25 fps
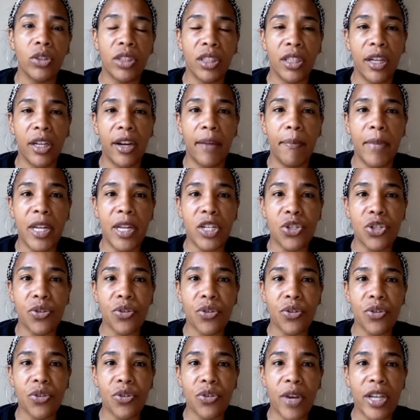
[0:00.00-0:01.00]
to their
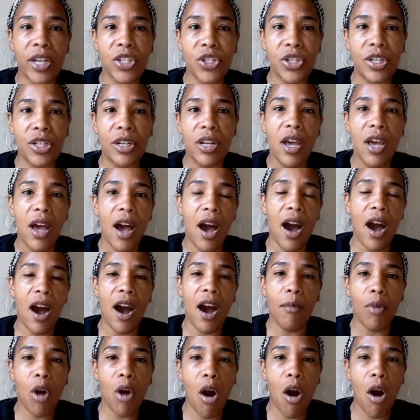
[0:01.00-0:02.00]
administration
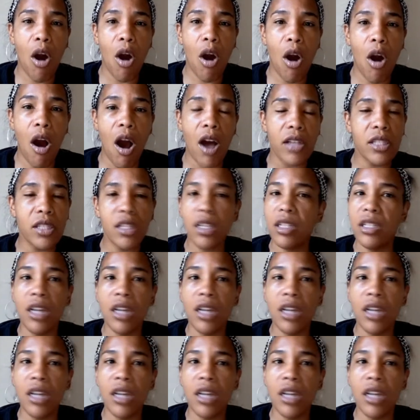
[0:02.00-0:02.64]
costs.